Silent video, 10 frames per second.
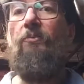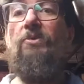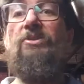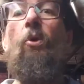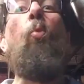
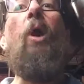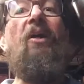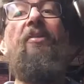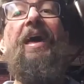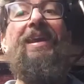So
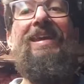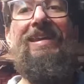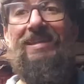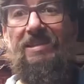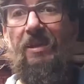while that
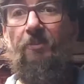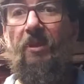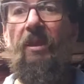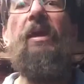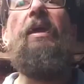is something that I